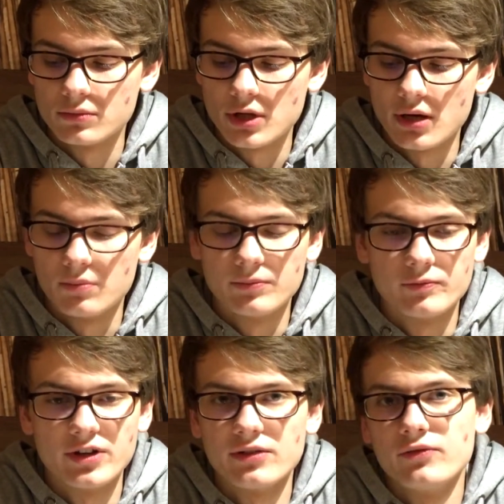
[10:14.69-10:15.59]
Yeah,
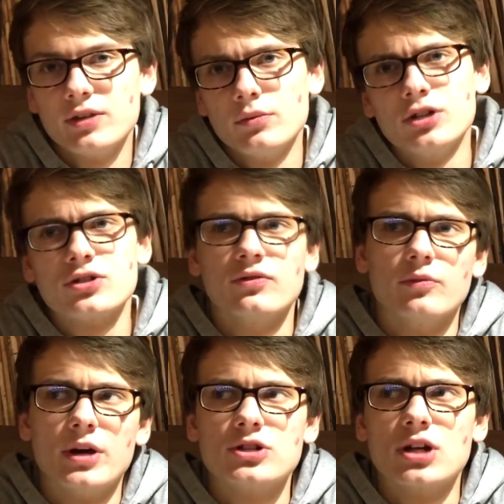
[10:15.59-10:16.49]
that much to the
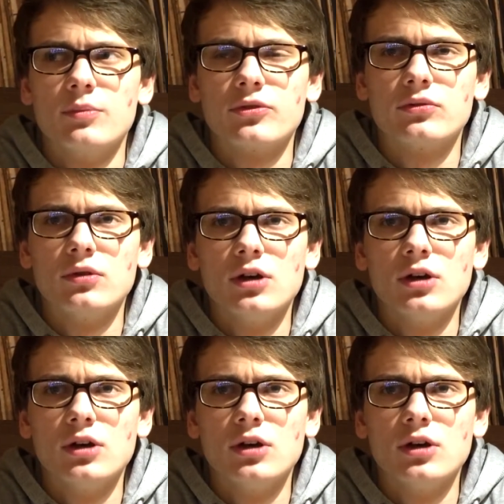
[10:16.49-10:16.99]
matchups.